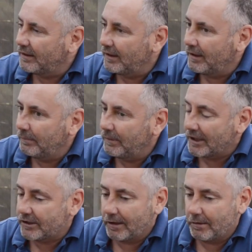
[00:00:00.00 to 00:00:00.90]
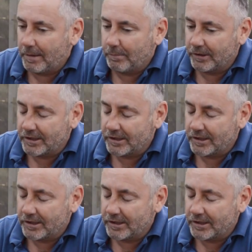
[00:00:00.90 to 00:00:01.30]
Next thing I remember